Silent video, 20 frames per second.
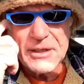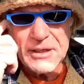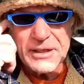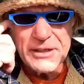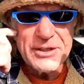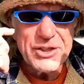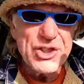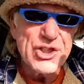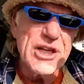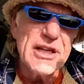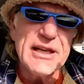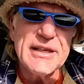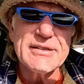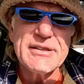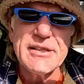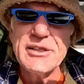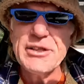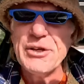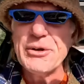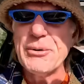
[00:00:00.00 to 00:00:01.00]
and
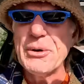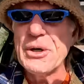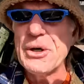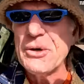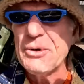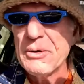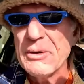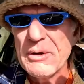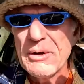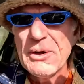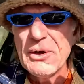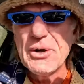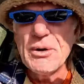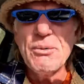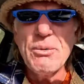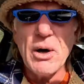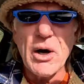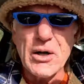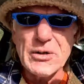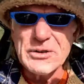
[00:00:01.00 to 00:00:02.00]
chasing you all
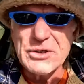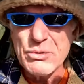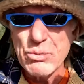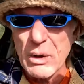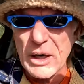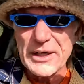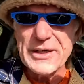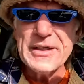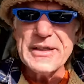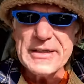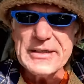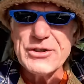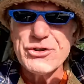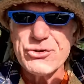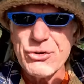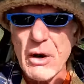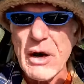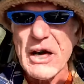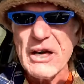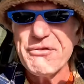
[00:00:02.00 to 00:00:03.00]
whilst one is
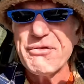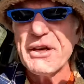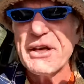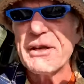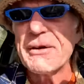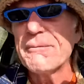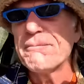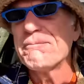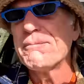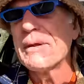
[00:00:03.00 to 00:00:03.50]
driving.